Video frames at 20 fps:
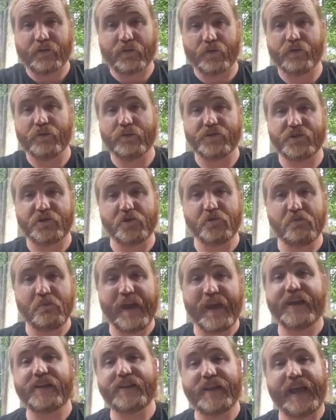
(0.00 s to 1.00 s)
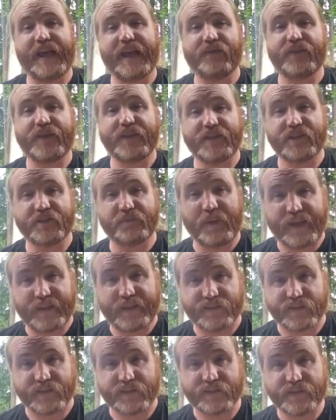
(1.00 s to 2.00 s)
crews to maintain these
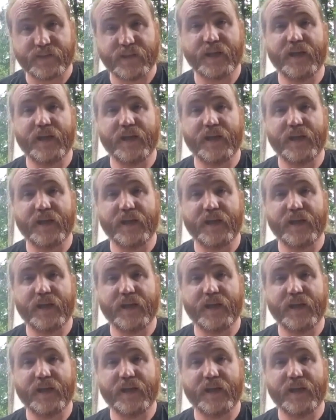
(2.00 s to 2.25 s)
spaces.